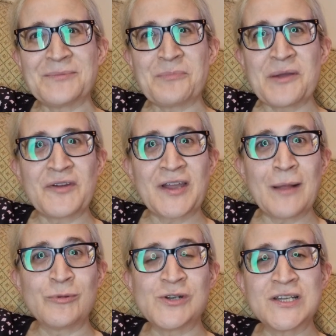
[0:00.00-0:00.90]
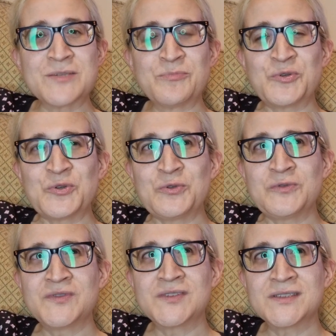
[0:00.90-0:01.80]
My vocabulary has
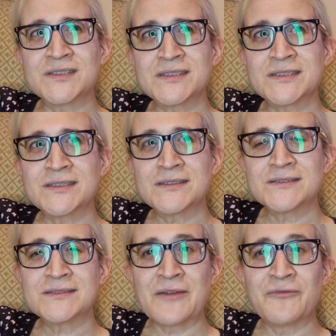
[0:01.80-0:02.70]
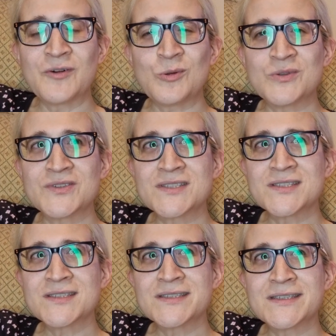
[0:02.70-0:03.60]
improved tenfold.
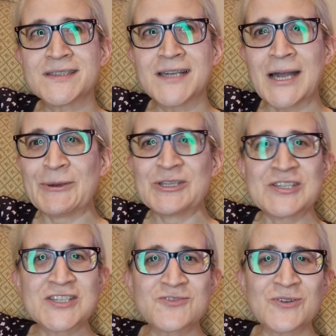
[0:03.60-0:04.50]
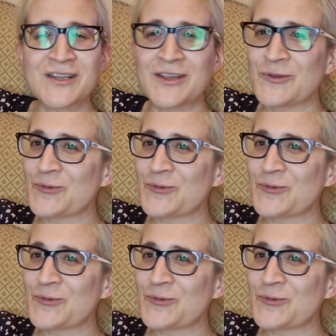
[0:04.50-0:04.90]
I went to Israel